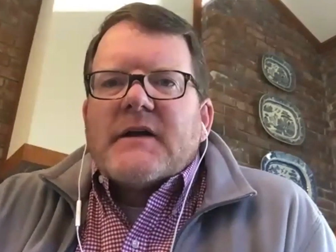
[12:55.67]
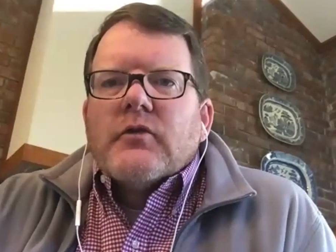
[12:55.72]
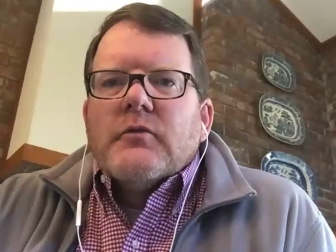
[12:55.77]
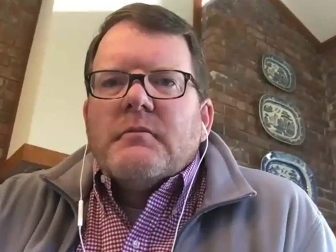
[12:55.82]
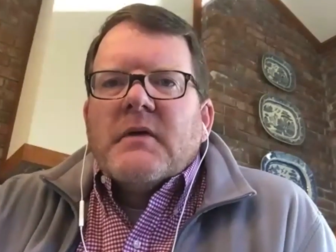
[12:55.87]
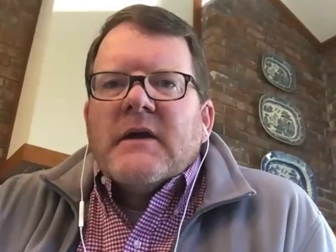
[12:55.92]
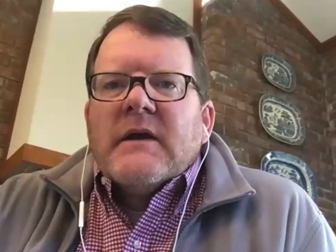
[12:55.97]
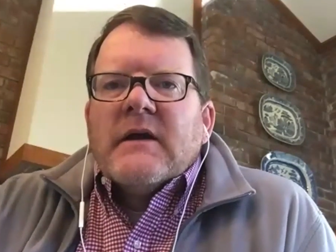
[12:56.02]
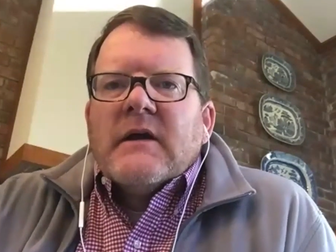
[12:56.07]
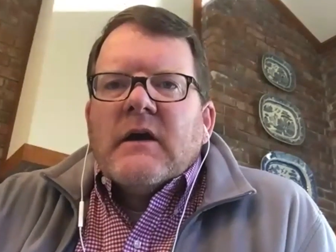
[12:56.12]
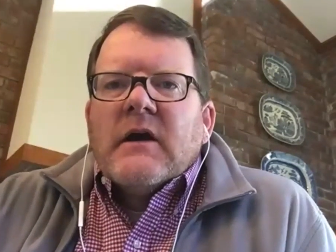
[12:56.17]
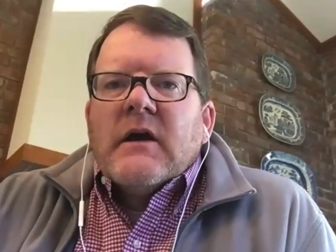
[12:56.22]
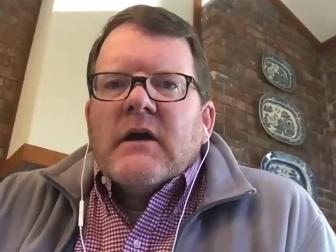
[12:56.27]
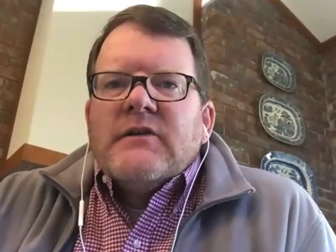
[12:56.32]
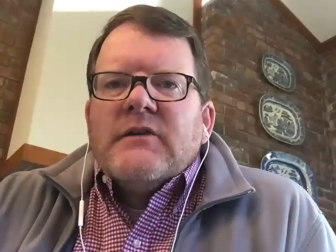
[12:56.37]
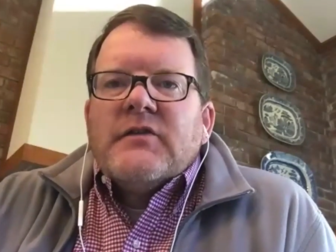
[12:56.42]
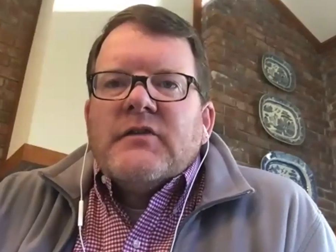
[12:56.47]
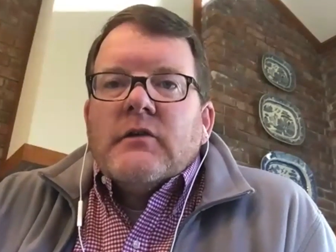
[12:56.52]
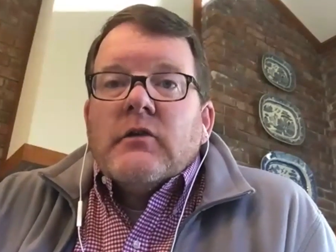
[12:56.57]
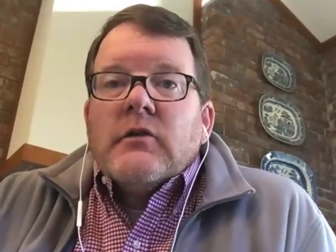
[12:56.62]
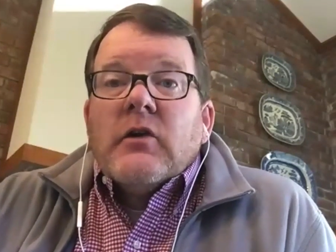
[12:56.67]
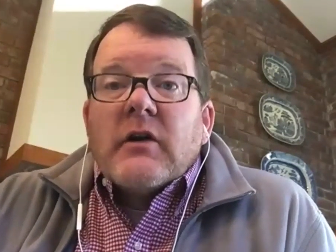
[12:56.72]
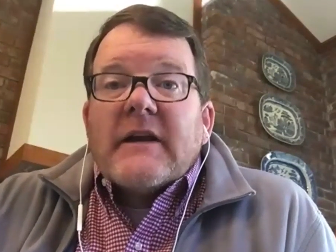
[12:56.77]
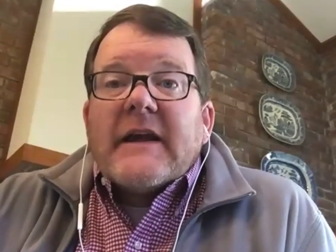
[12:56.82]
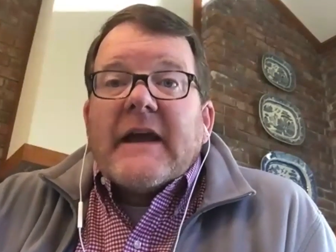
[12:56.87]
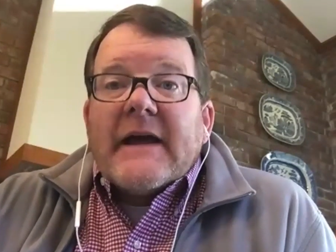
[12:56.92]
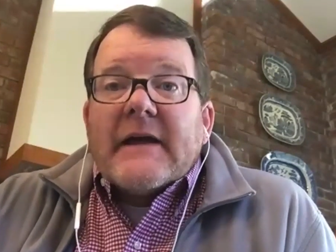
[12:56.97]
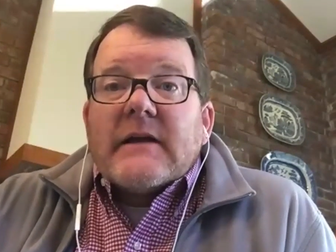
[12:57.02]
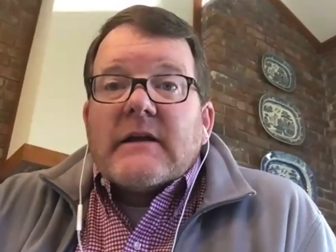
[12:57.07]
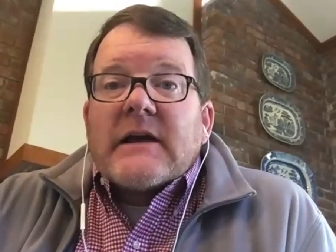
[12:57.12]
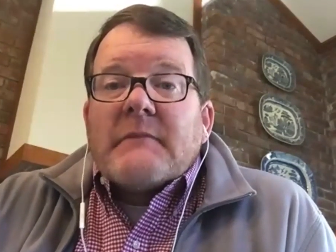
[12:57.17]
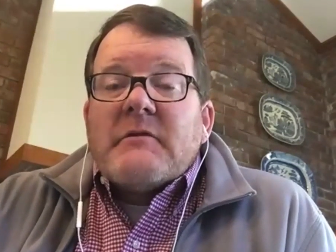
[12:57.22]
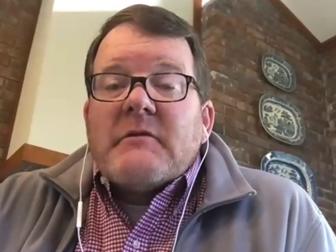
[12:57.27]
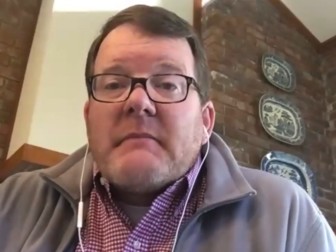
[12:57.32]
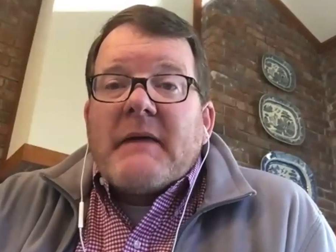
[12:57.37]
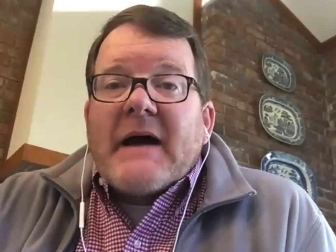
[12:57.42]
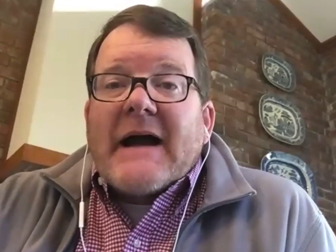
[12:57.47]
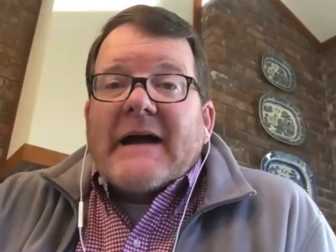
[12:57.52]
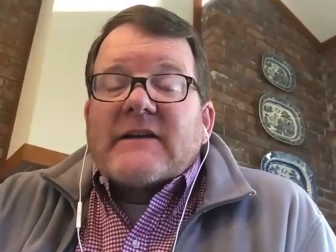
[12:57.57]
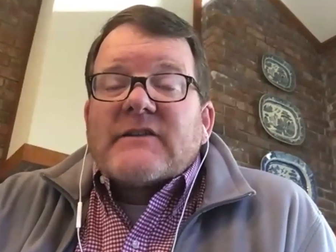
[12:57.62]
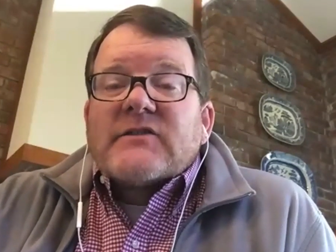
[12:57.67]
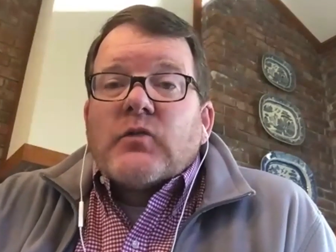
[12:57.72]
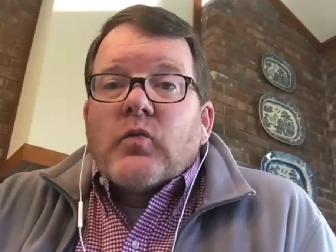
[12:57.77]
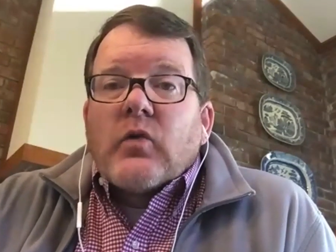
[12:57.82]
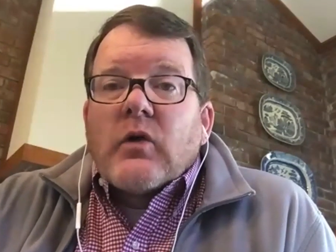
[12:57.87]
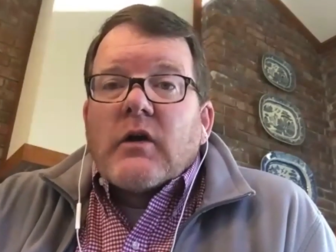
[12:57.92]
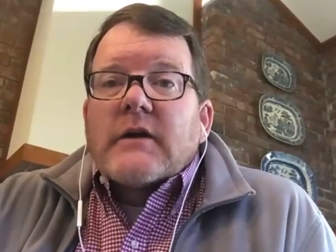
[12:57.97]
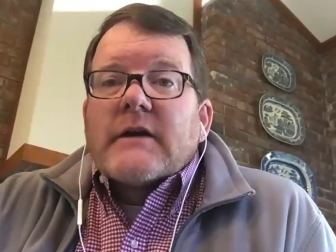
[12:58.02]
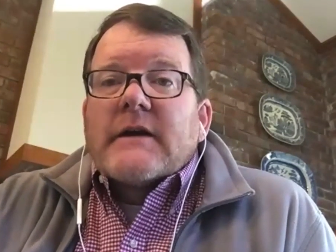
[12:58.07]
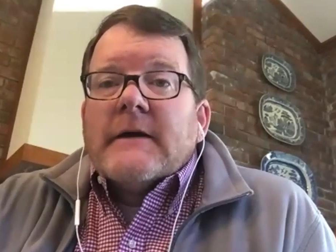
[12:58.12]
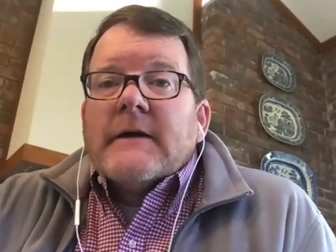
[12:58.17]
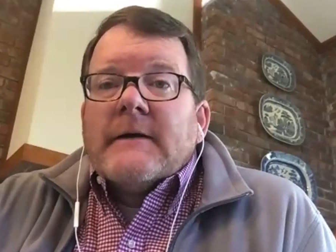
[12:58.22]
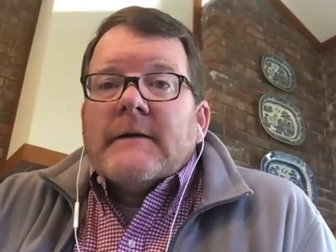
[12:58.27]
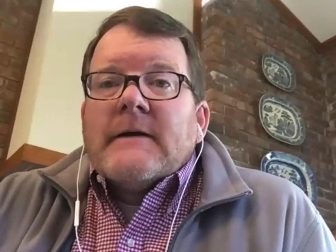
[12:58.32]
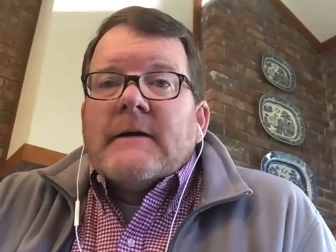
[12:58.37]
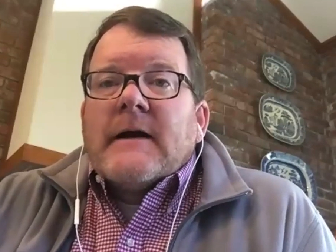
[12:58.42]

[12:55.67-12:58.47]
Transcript: group to look at coming back to work.